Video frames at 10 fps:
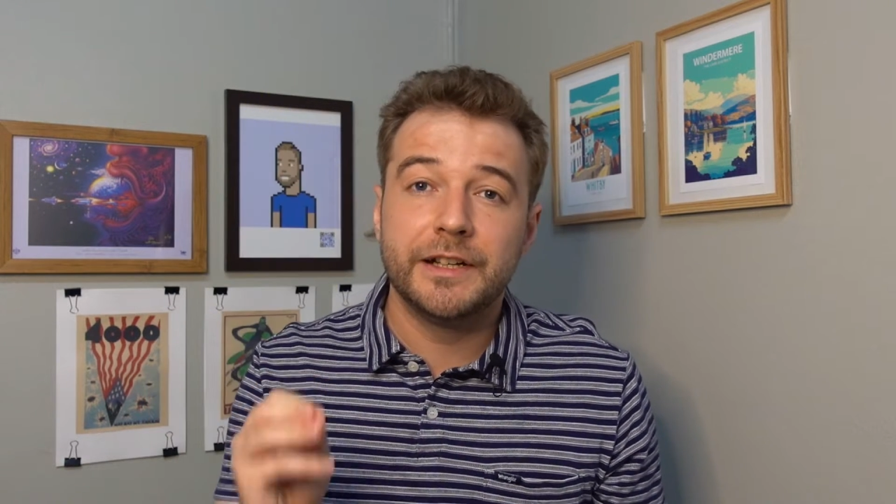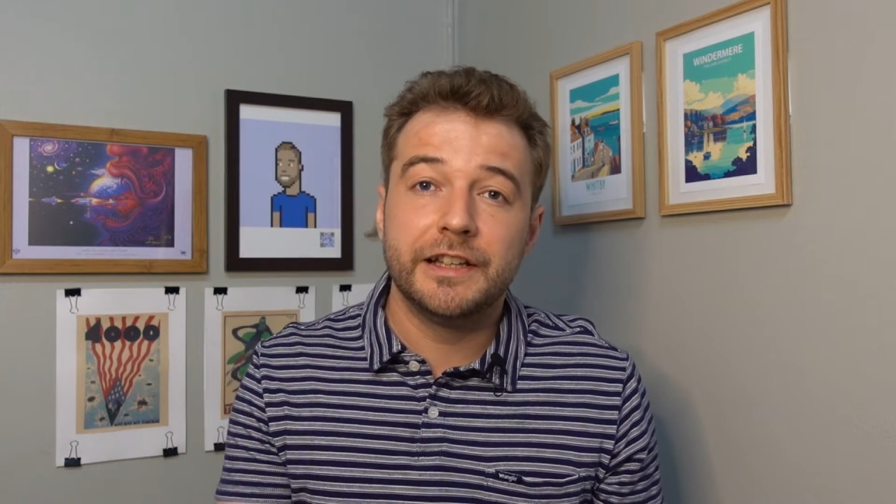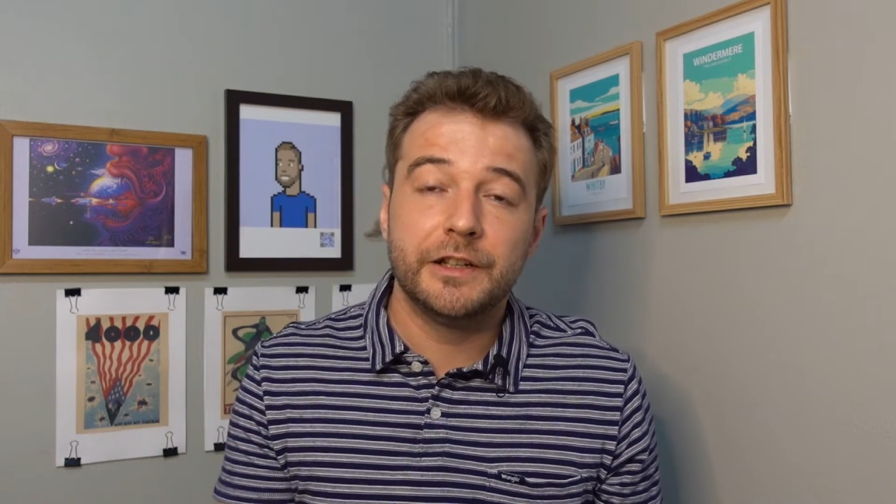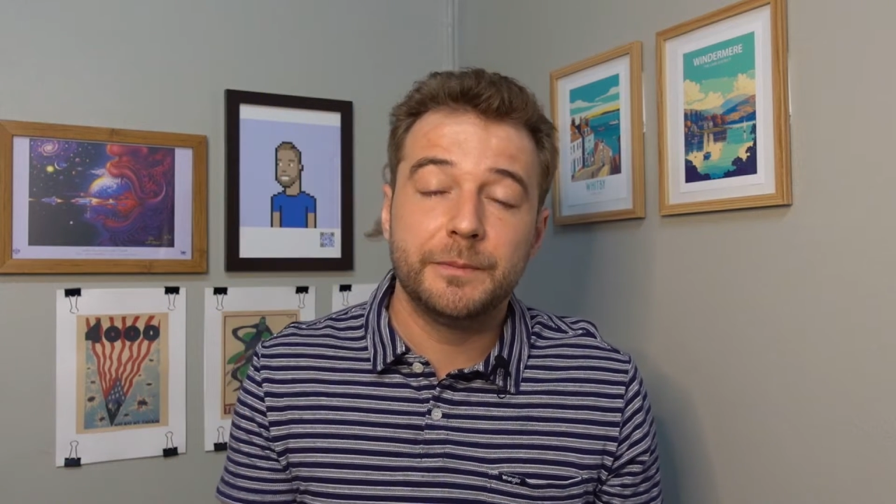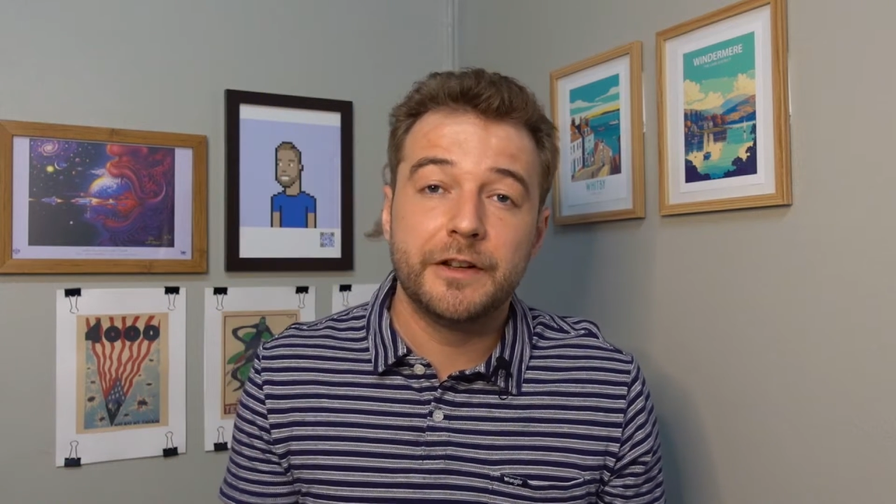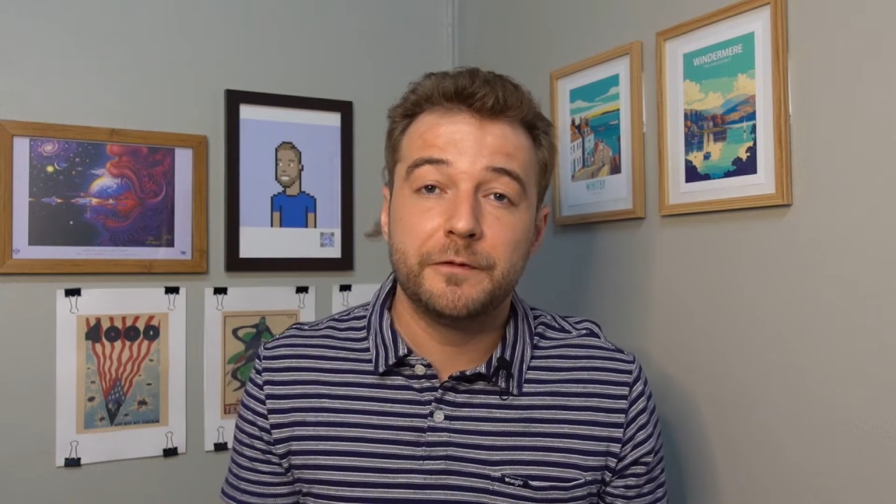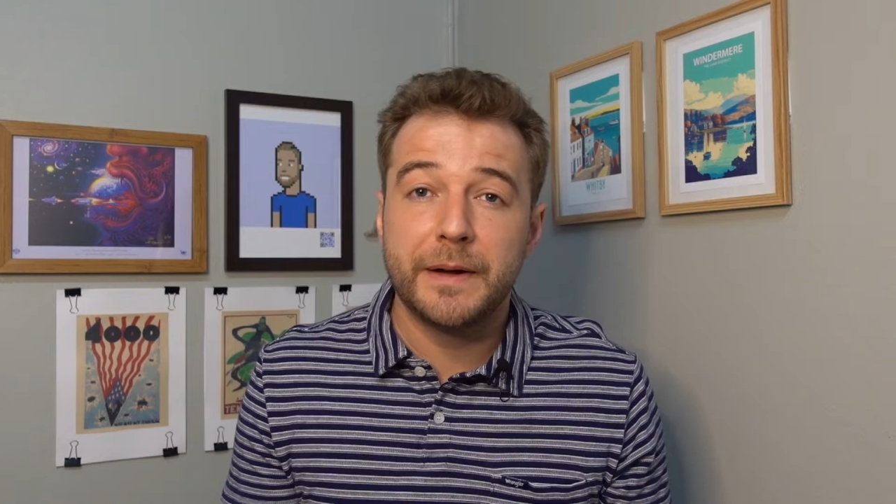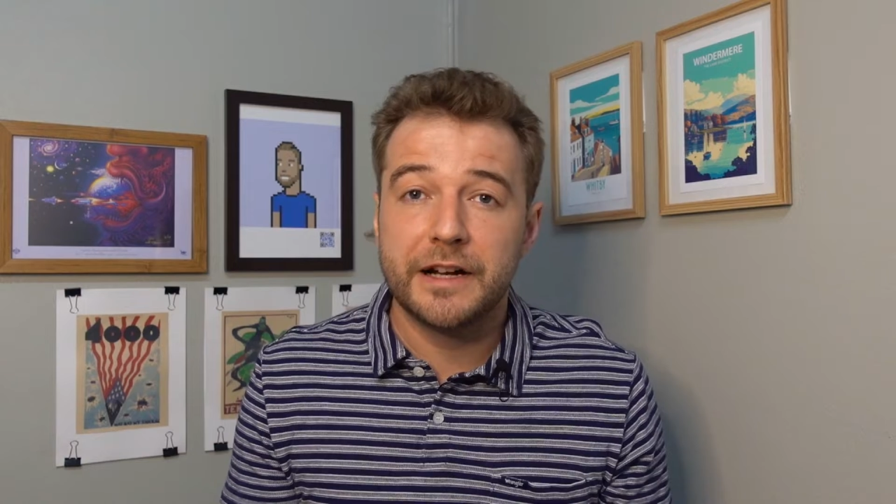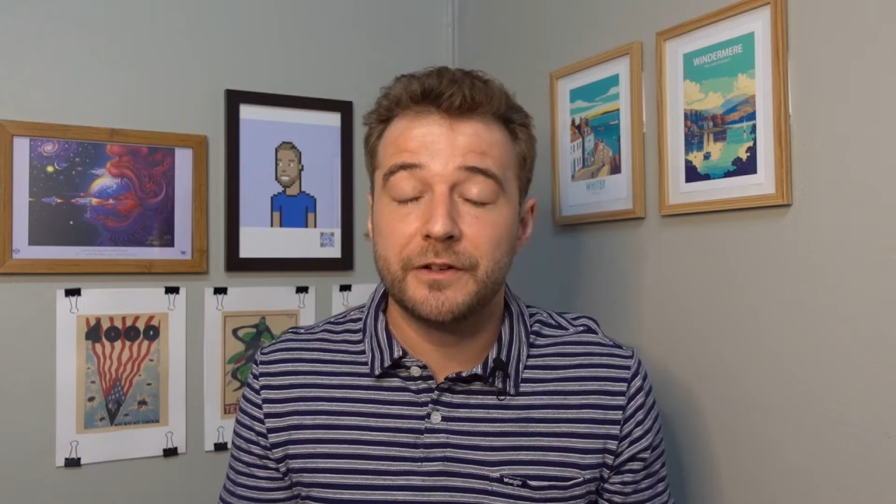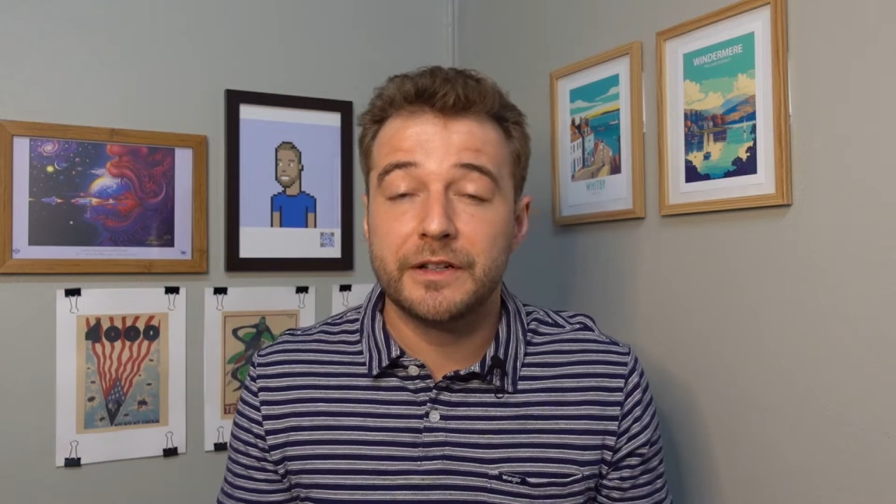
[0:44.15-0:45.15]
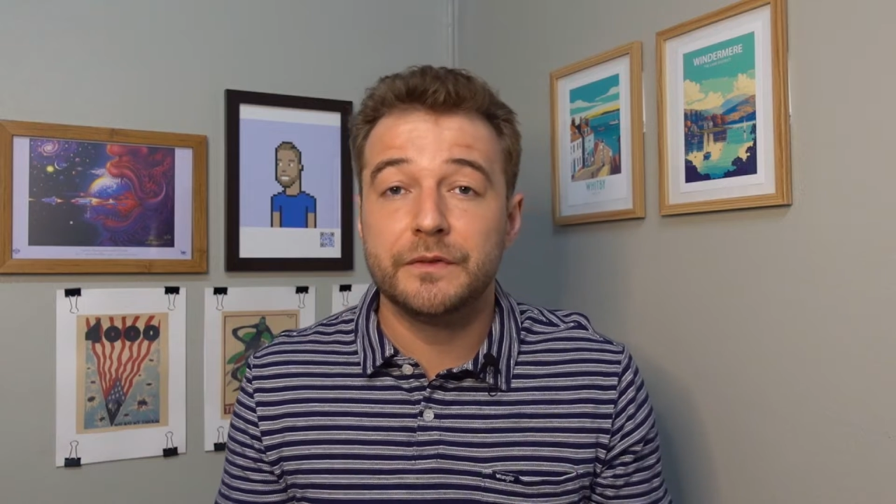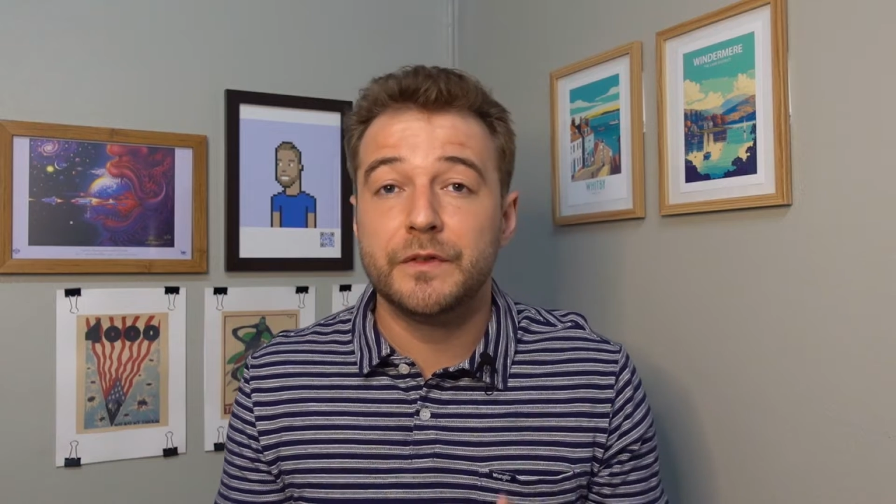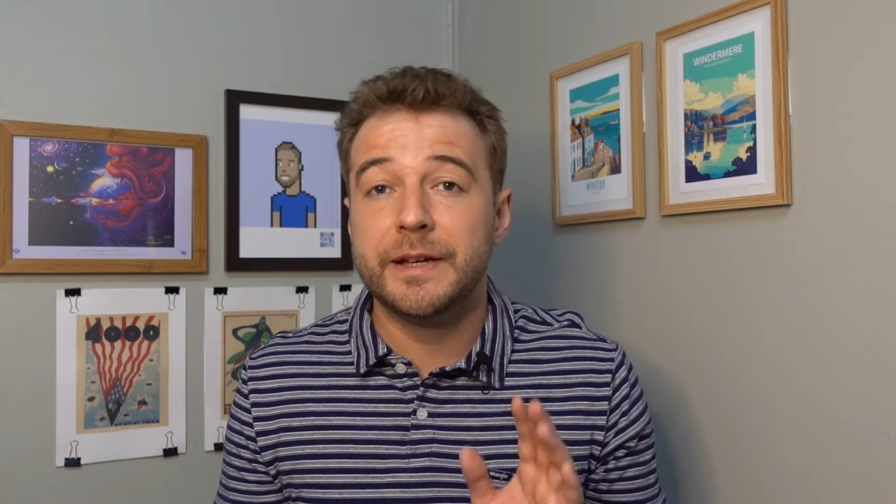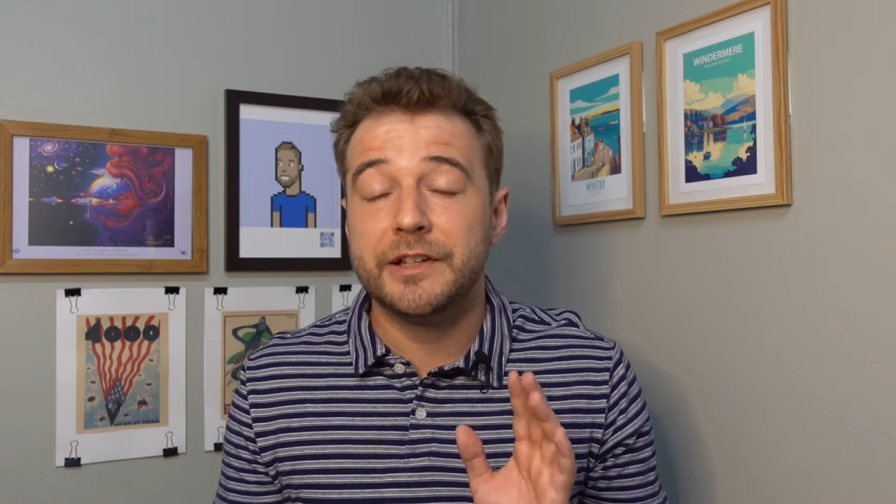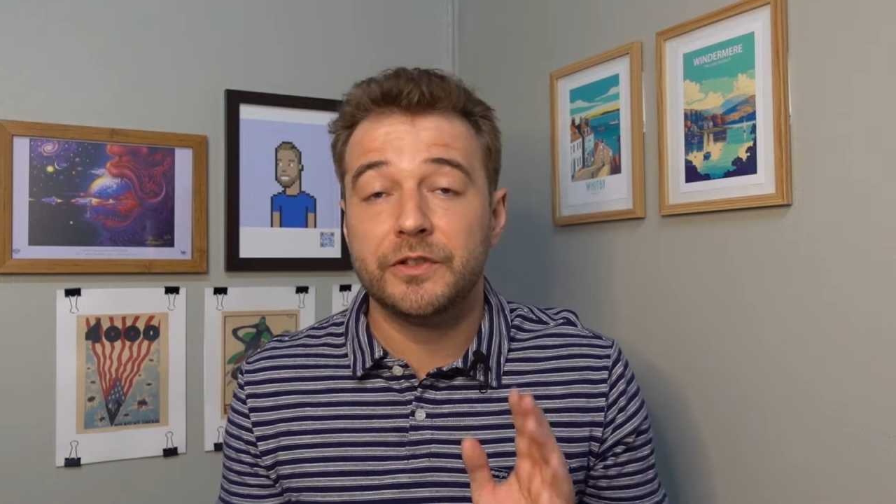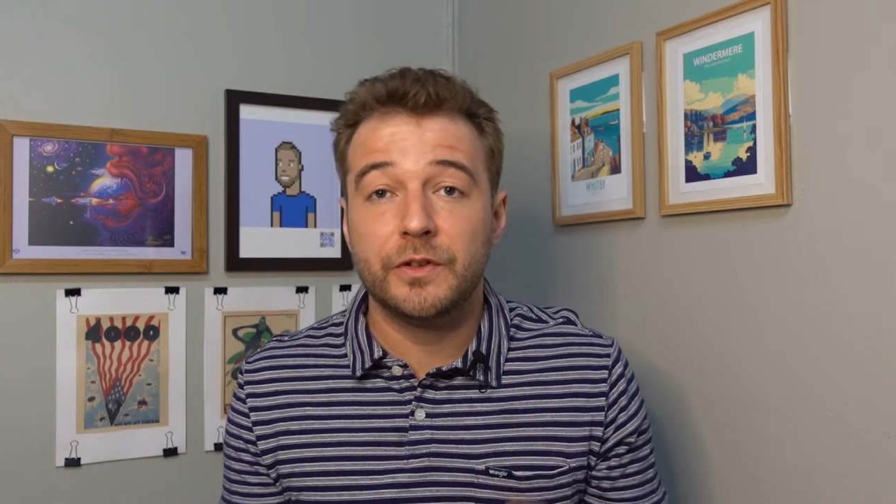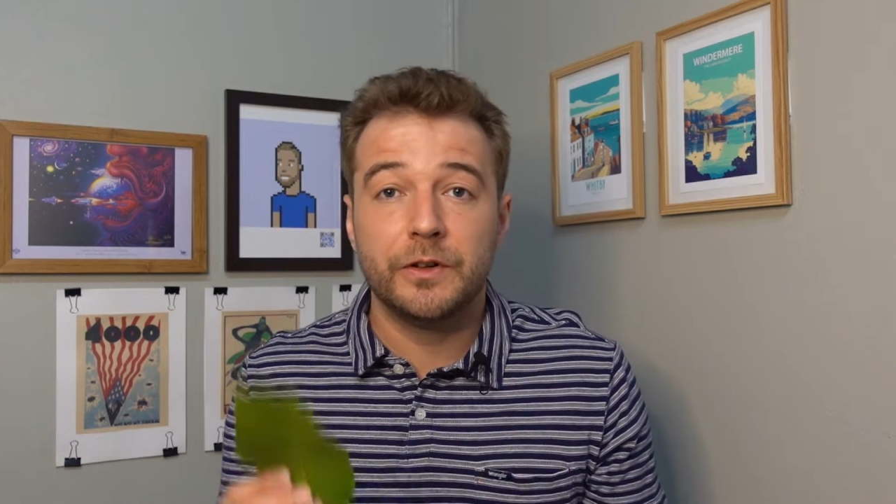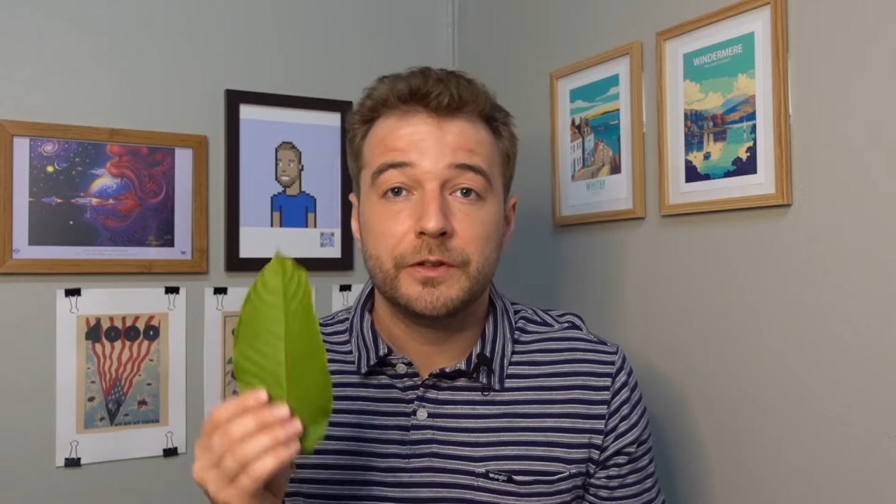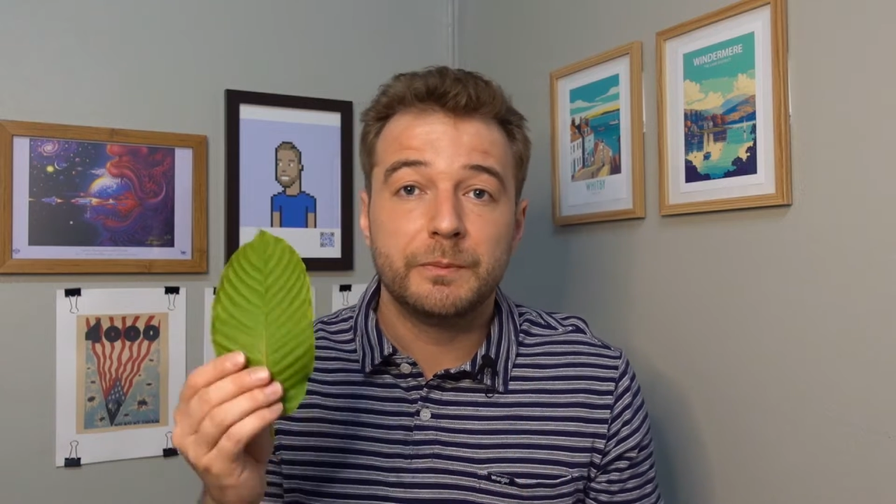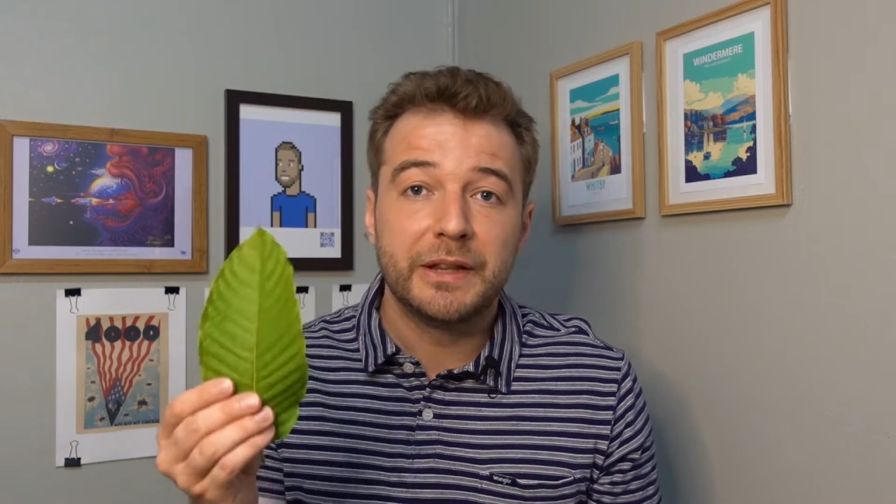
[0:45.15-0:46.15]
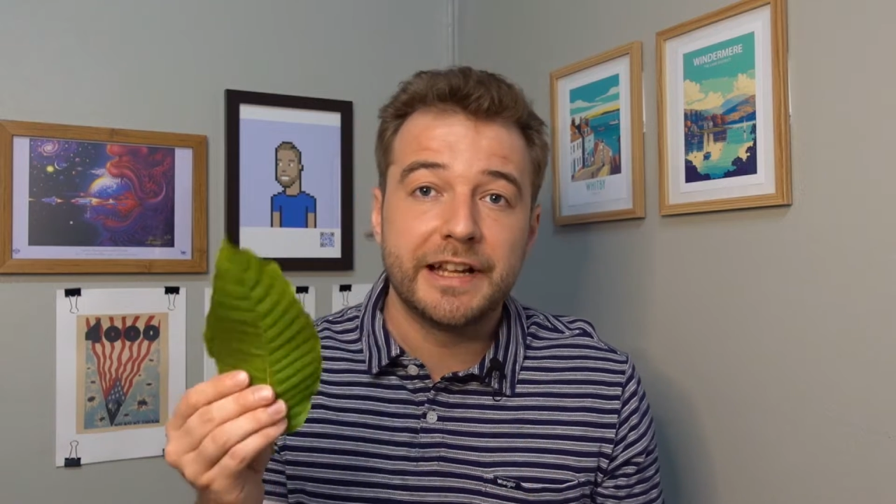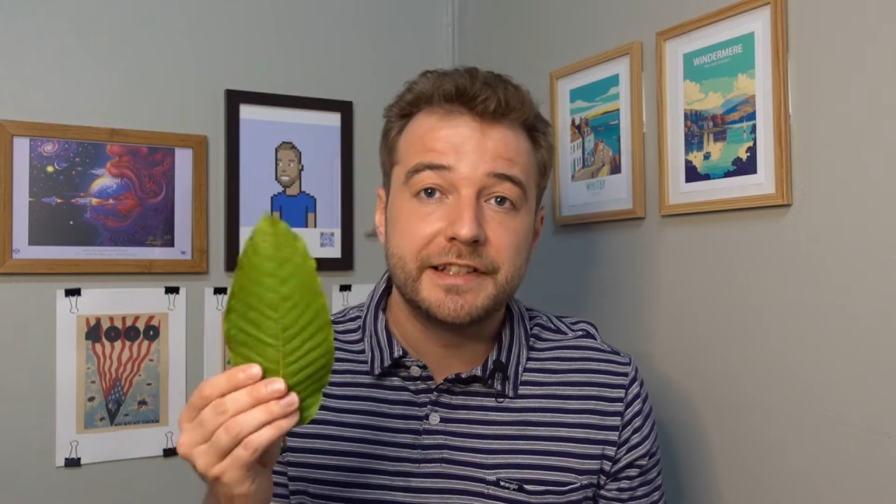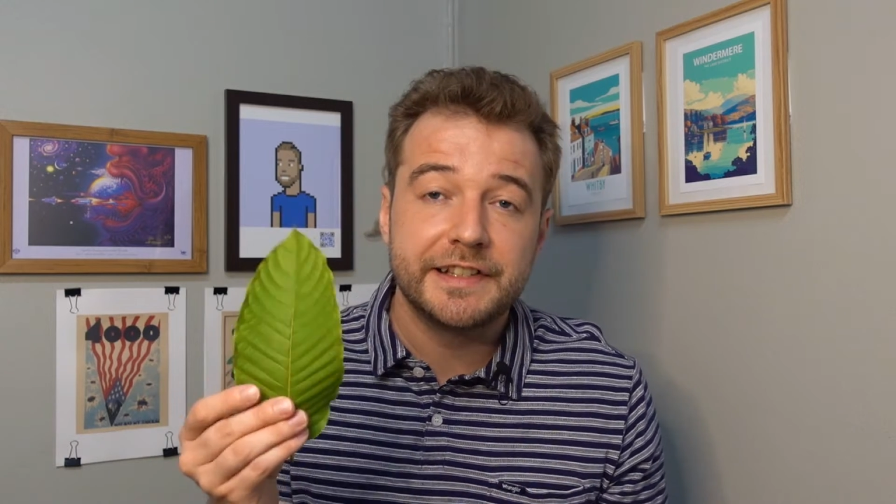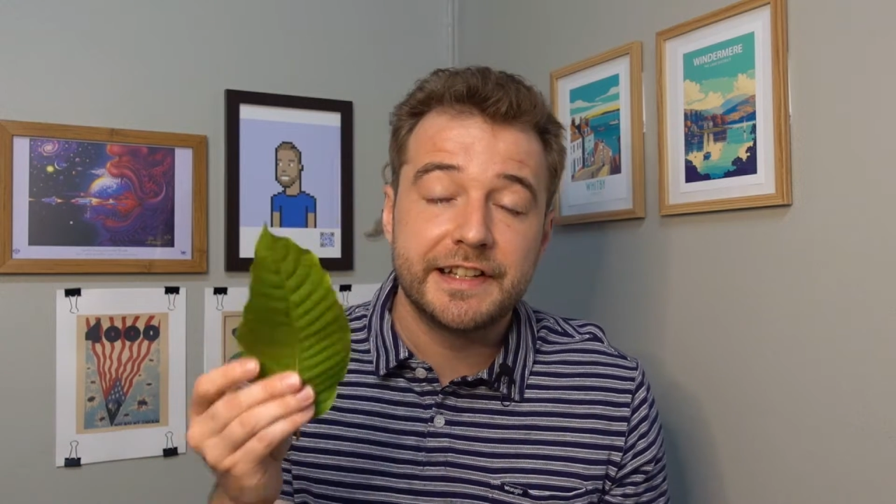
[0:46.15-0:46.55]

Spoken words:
a little bit of background information on the plant